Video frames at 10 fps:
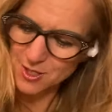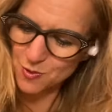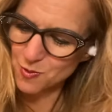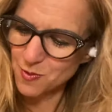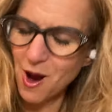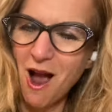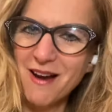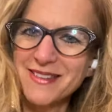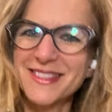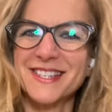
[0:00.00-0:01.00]
to
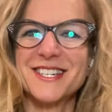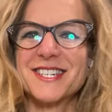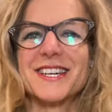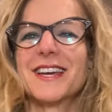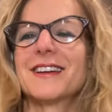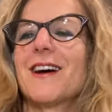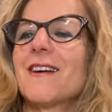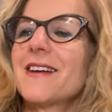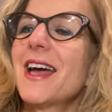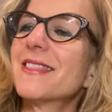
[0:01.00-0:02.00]
rock this shit. All
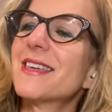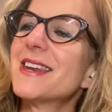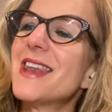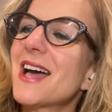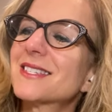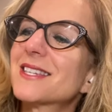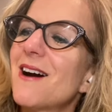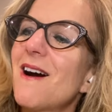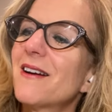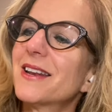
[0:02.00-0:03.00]
right, the next
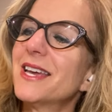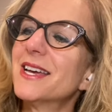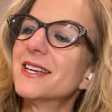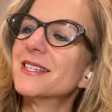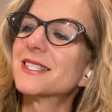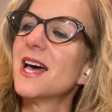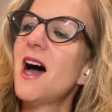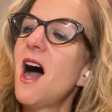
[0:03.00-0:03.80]
card is,